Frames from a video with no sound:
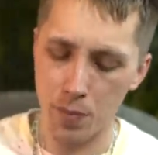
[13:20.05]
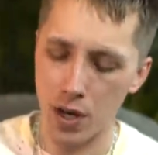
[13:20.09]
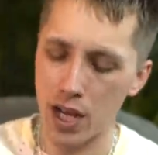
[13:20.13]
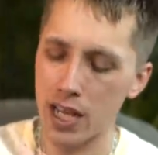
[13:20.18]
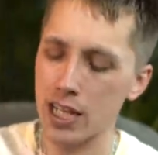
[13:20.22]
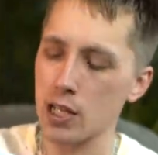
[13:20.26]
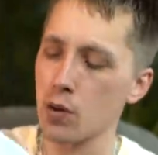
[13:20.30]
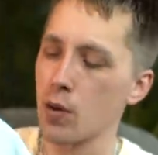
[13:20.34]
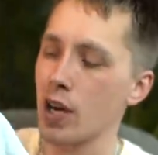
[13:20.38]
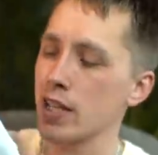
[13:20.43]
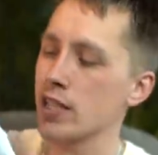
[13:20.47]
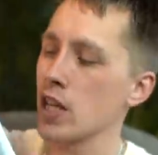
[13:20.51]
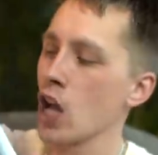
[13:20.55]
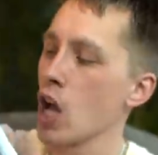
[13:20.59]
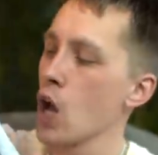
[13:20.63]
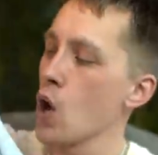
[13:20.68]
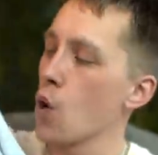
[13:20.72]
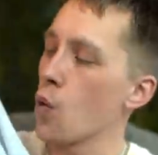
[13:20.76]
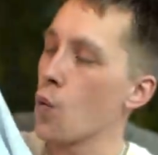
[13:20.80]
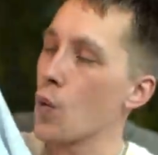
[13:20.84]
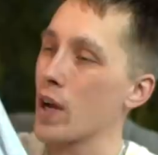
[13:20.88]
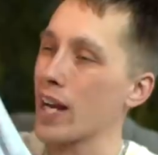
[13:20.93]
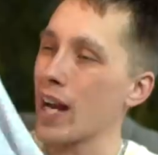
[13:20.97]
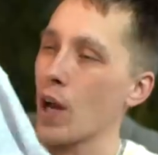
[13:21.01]
But anyways,
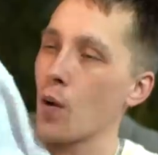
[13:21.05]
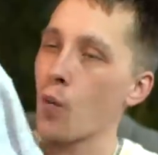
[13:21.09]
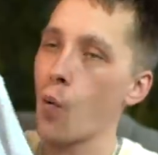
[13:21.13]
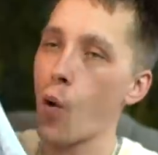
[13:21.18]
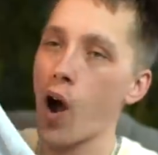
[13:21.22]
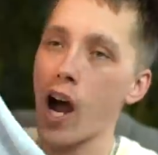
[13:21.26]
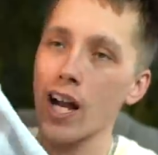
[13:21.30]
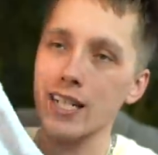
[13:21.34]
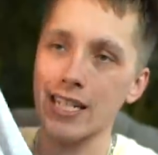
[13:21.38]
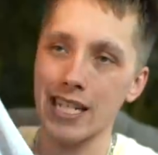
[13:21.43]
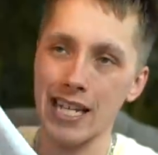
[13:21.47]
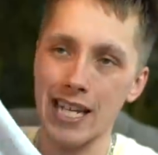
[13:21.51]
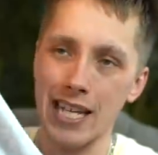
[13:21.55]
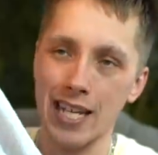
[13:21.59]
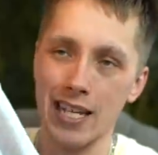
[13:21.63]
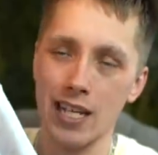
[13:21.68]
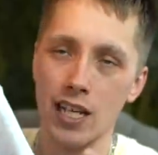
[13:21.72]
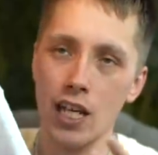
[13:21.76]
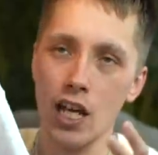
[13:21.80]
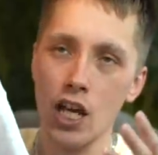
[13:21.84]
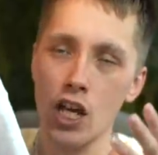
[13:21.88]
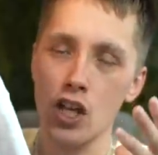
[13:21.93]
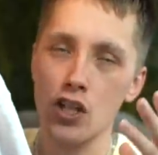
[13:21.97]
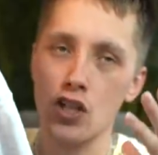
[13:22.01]
when I walked
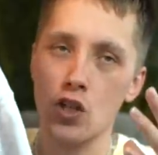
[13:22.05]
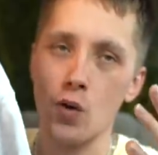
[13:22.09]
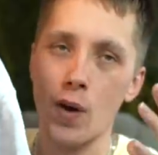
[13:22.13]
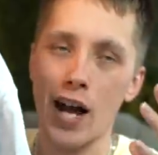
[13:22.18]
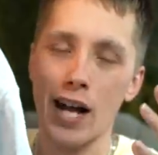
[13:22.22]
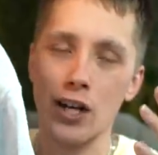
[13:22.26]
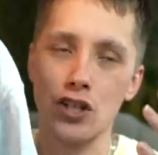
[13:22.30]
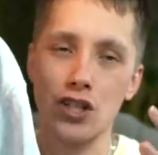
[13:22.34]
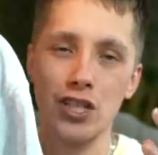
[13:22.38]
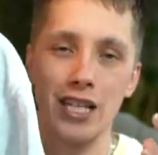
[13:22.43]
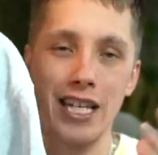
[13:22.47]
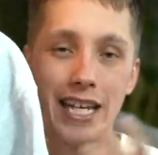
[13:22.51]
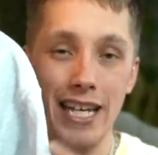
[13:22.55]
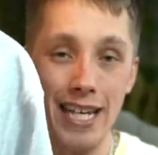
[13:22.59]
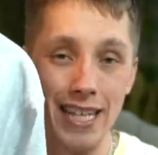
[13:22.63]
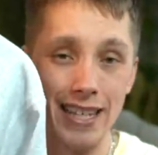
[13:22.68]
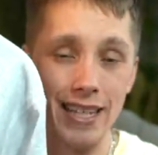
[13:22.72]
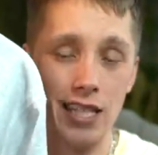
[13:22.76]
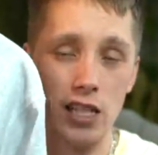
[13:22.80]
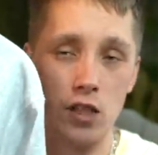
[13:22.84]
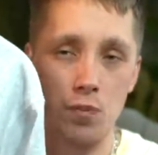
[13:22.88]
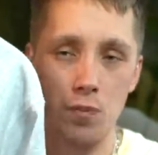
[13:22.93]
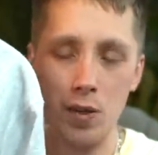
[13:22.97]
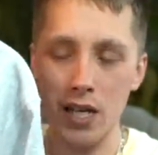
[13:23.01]
in to actually get
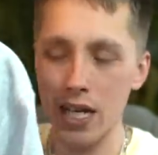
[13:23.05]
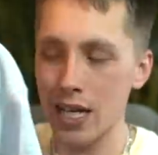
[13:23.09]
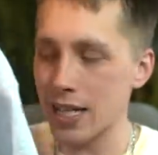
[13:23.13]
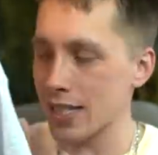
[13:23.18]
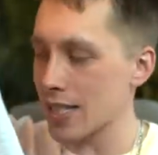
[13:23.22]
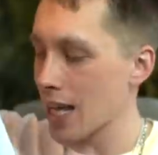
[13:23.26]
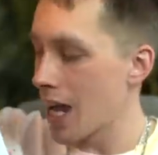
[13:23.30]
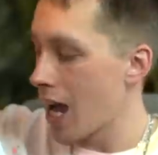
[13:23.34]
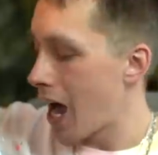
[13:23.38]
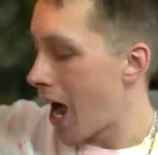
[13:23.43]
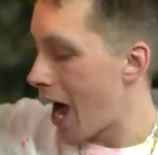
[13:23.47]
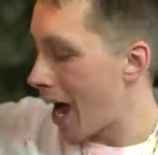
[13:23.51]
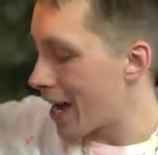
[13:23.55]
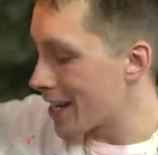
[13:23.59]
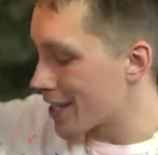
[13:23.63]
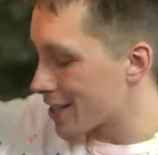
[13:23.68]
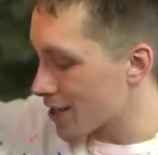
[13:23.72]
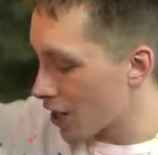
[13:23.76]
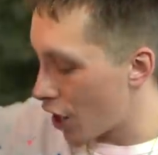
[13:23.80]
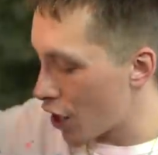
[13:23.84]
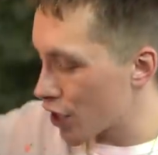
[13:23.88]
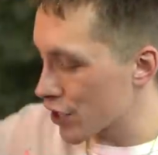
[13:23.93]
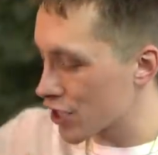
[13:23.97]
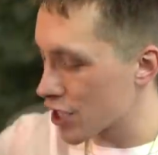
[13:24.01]
this piece, I
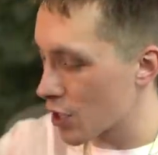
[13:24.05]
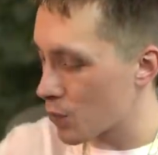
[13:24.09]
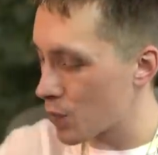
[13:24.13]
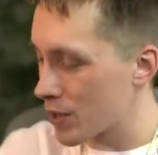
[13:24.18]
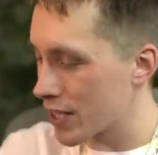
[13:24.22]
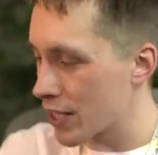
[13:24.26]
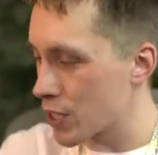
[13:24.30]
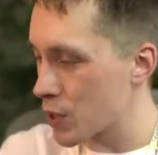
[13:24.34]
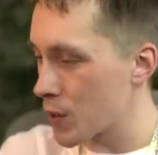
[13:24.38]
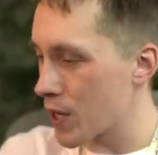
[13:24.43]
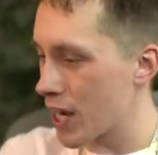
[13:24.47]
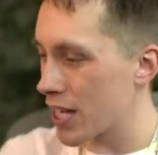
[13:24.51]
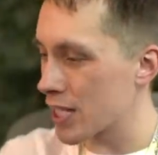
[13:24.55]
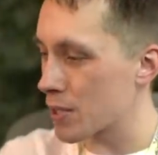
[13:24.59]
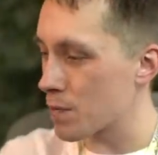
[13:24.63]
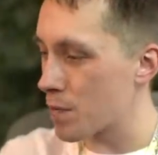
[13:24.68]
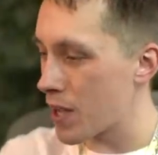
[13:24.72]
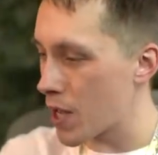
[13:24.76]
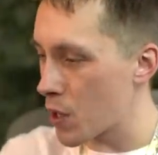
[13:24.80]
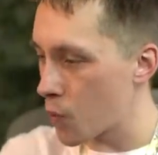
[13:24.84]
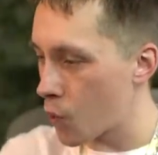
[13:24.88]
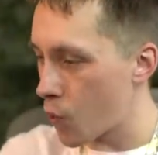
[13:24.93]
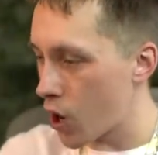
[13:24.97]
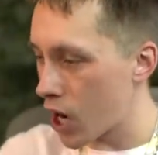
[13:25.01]
saw someone that you guys
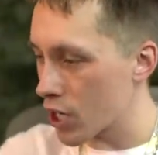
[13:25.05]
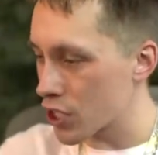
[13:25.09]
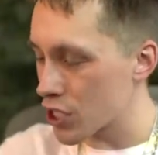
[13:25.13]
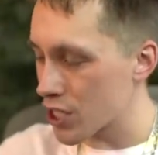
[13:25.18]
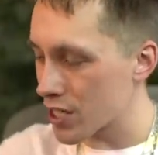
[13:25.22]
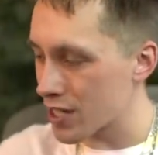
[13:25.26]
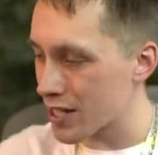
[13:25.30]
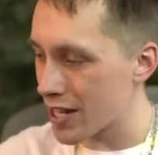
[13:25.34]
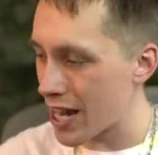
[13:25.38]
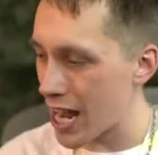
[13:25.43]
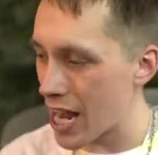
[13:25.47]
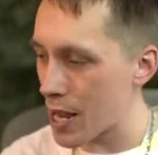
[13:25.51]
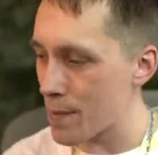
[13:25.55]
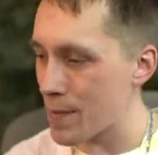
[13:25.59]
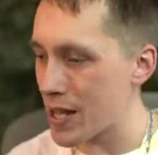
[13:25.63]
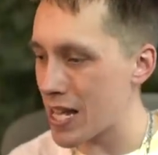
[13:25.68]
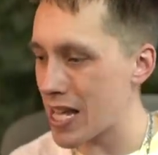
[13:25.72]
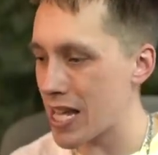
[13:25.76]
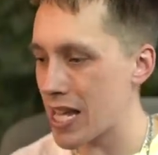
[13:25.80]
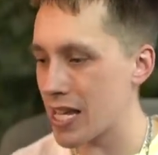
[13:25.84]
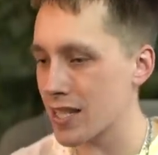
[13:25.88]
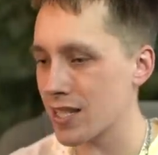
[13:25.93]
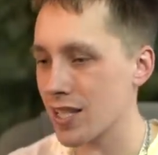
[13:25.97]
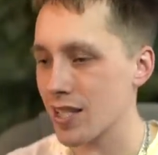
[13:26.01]
may watch. His name
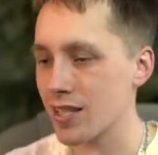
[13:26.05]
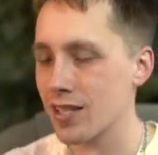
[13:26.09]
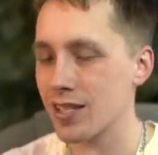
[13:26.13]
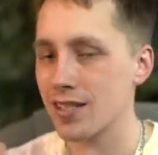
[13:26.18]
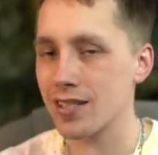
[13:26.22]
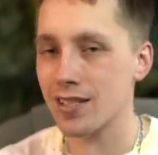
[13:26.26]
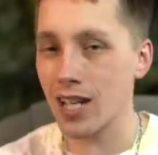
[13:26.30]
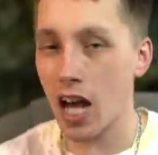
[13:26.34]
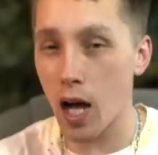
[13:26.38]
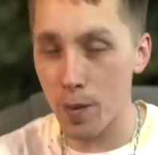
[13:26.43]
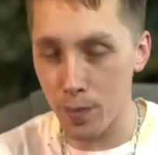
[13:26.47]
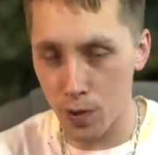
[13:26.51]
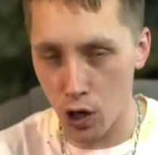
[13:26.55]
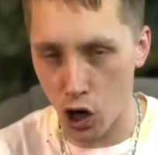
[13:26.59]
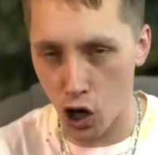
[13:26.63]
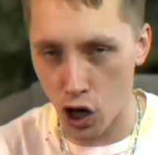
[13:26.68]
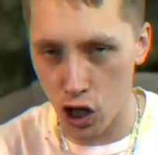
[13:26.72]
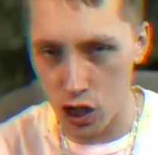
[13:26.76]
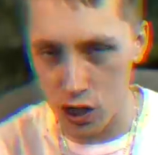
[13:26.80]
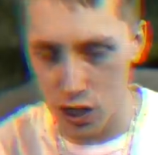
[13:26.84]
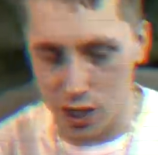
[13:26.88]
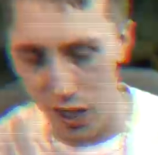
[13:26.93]
is Stop Cart.